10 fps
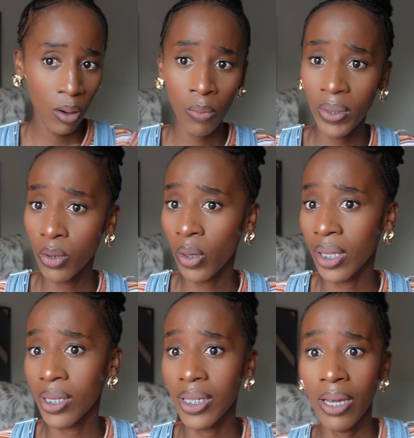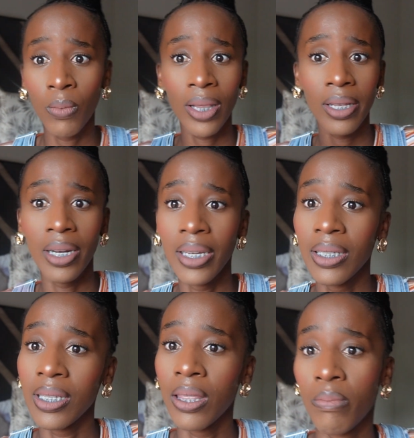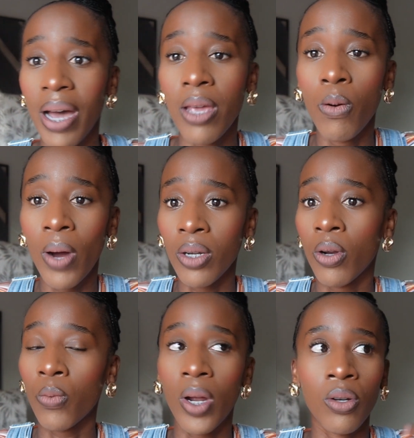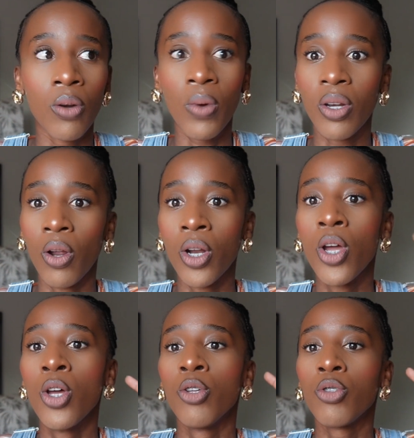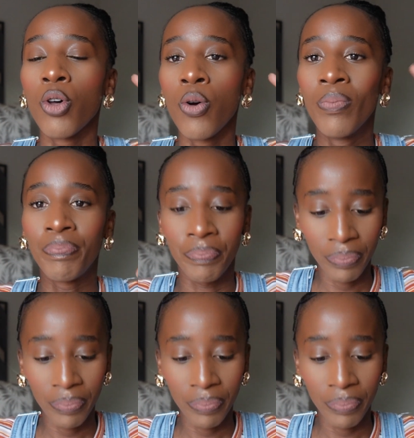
oh, please order this hair, well, the link is in the bio, whatnot. So